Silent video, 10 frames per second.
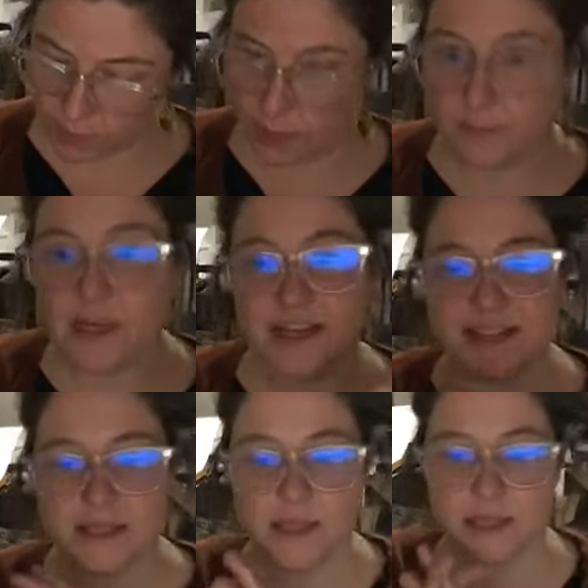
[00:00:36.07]
name
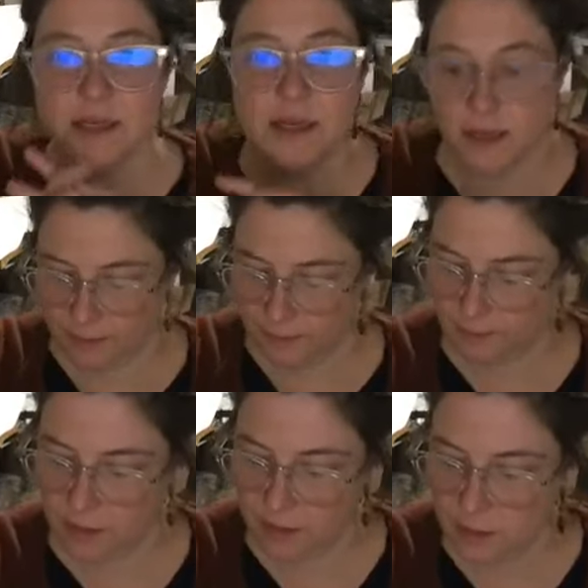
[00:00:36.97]
is
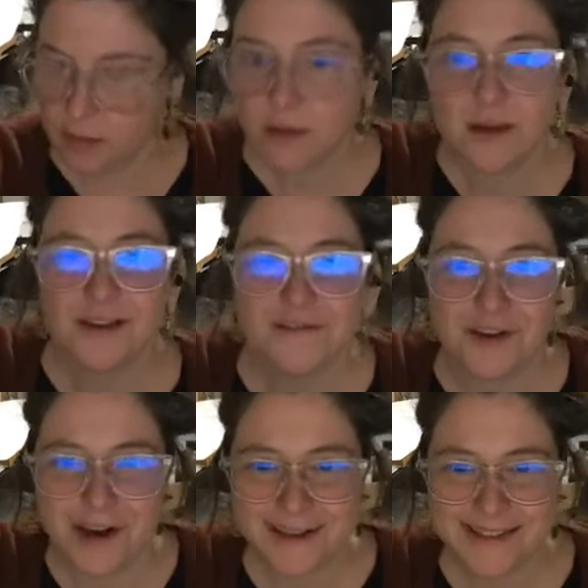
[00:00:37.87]
Kim
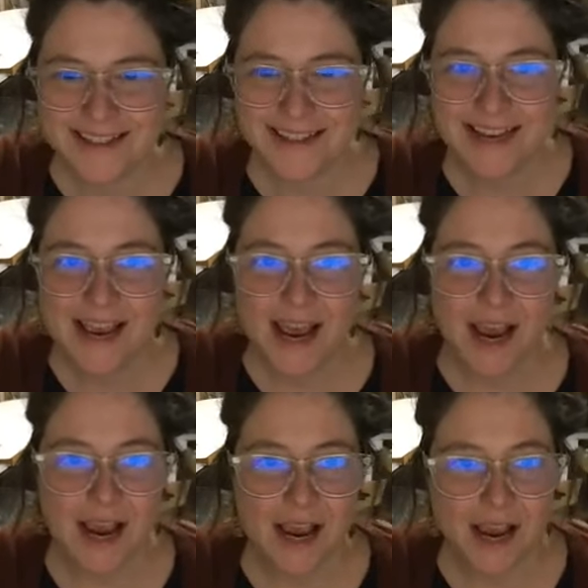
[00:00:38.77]
Fox.
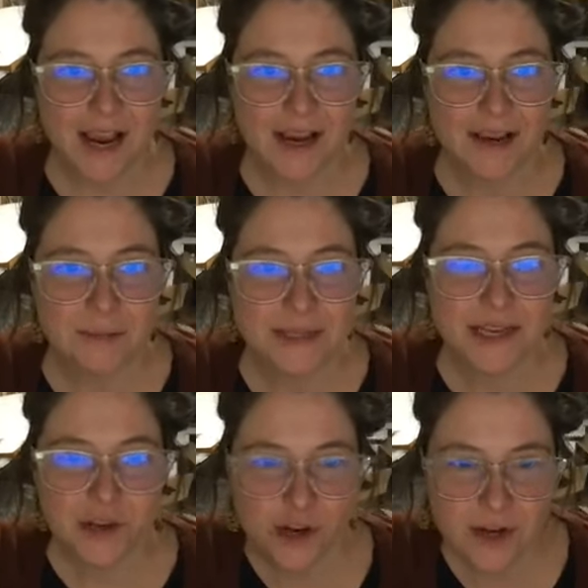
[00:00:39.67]
I am a
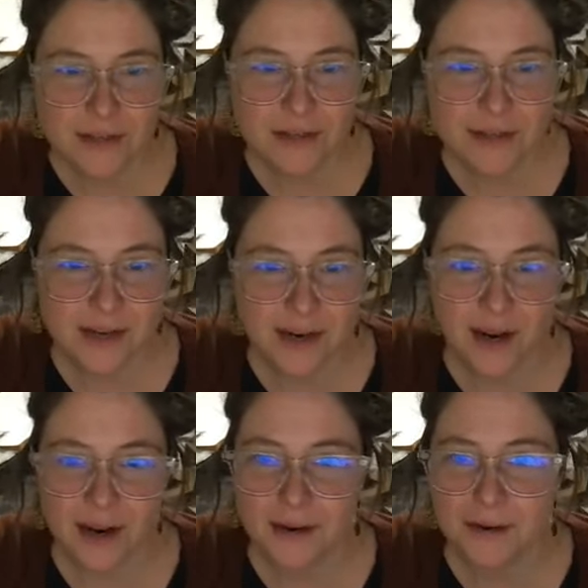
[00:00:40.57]
tin artist. I
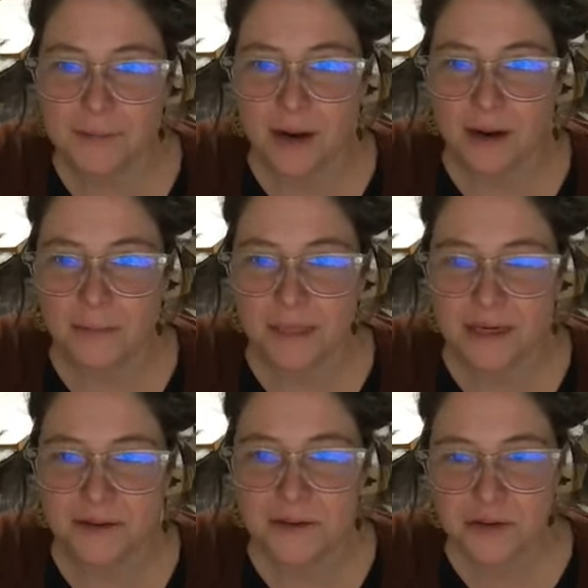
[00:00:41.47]
am an
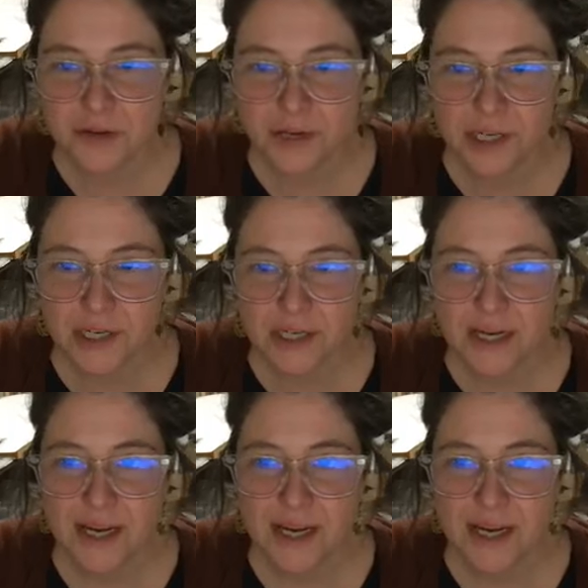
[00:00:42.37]
illustrator.